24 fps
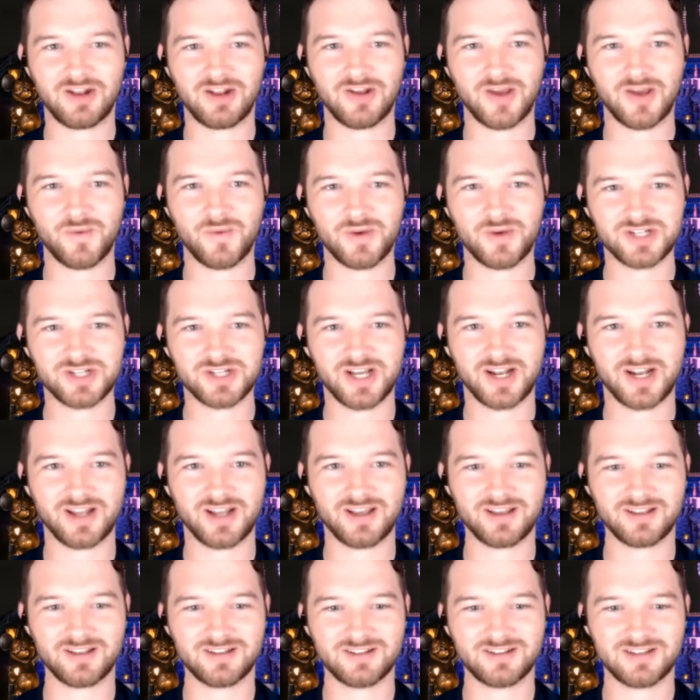You know, I wish
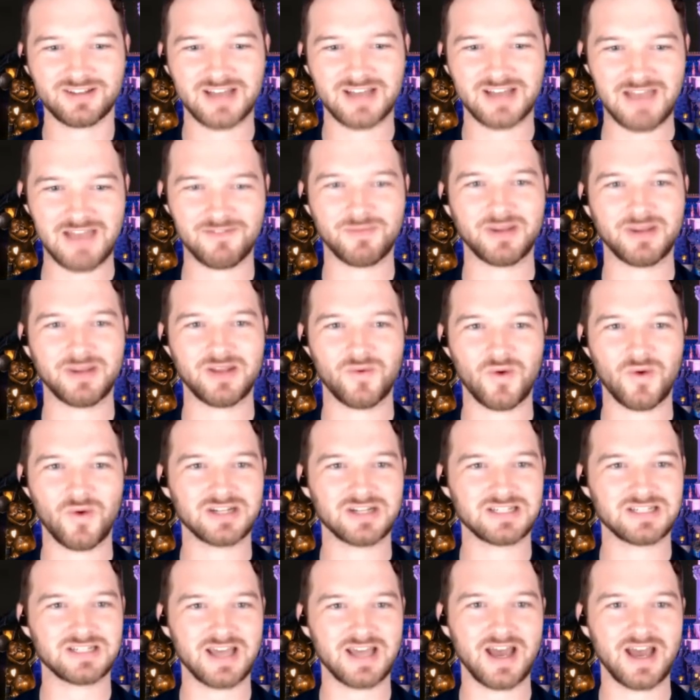kind of everybody
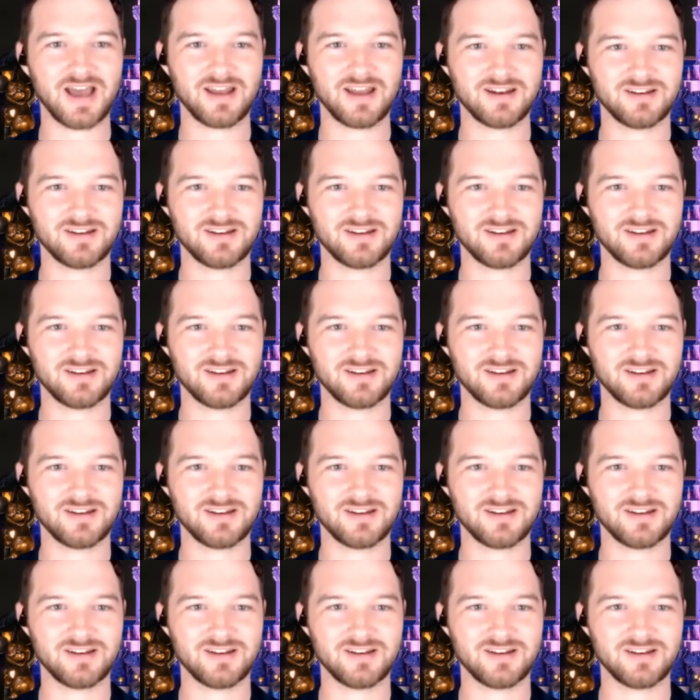wants that.